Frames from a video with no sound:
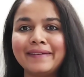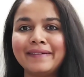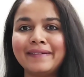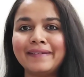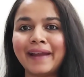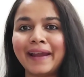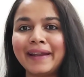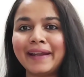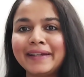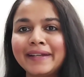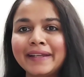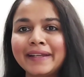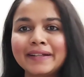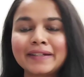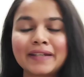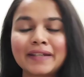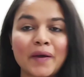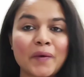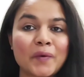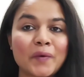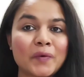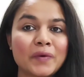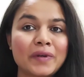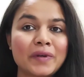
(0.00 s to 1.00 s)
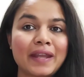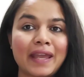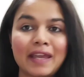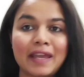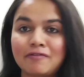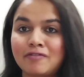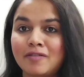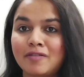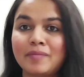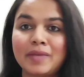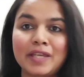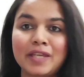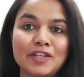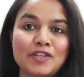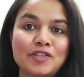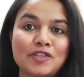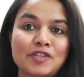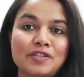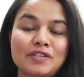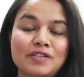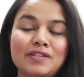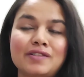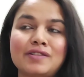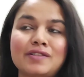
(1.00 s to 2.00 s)
writing down
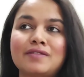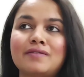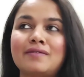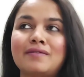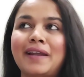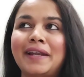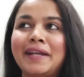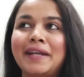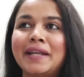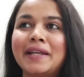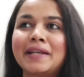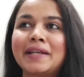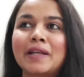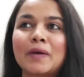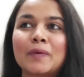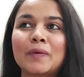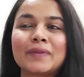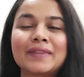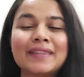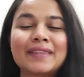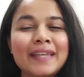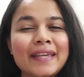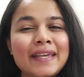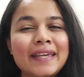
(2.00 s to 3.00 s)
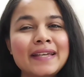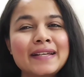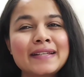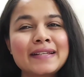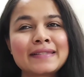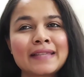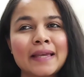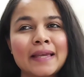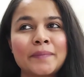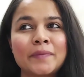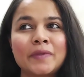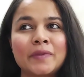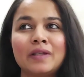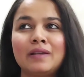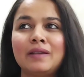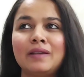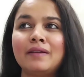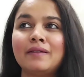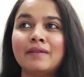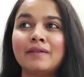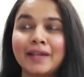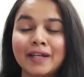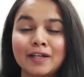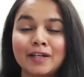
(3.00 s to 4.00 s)
affirmations, writing down things I'm really
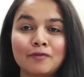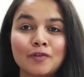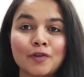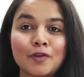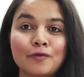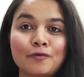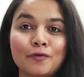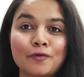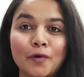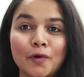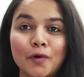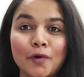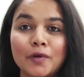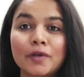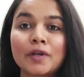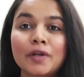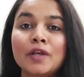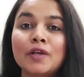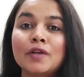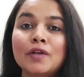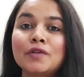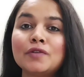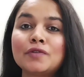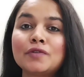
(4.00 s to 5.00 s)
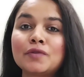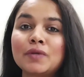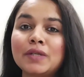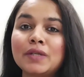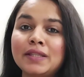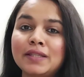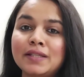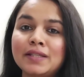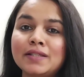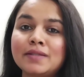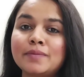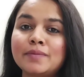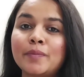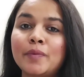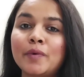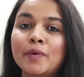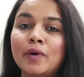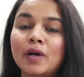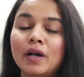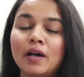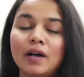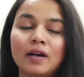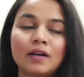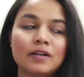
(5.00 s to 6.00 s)
grateful for. So in this
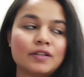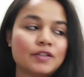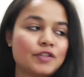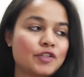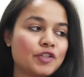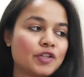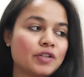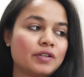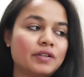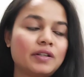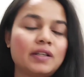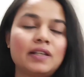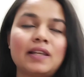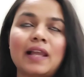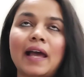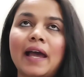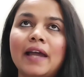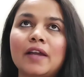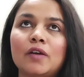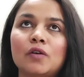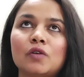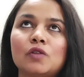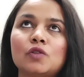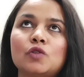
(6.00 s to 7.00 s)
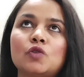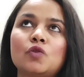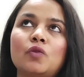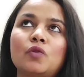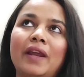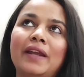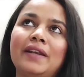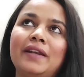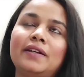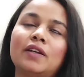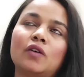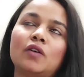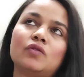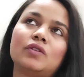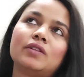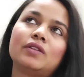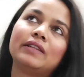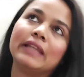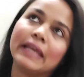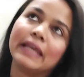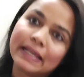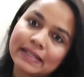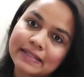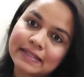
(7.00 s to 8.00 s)
journal, I also write down the
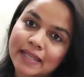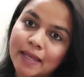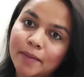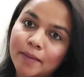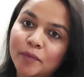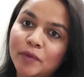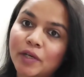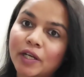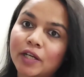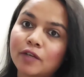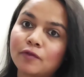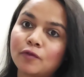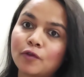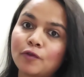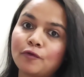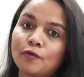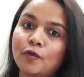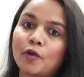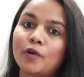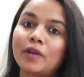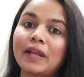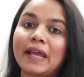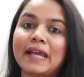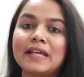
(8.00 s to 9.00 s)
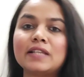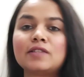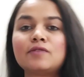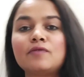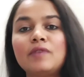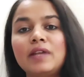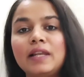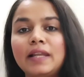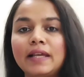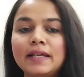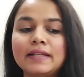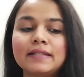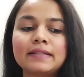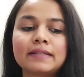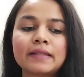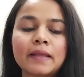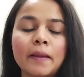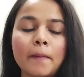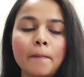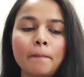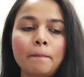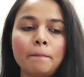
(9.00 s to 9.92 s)
things I'm grateful for, as well as